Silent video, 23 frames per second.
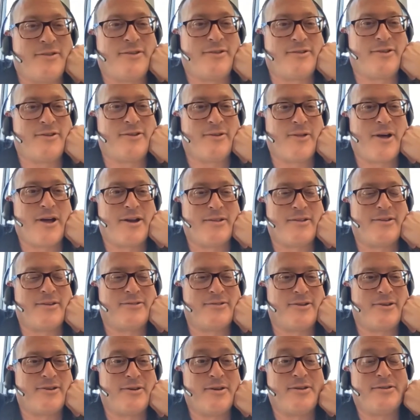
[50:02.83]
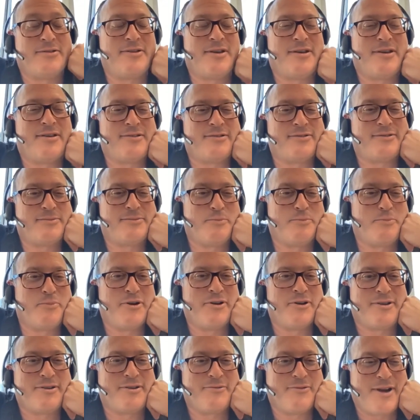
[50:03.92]
into a lot of this too. He's a
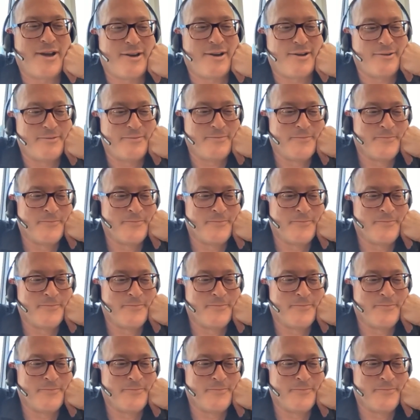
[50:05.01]
brilliant writer.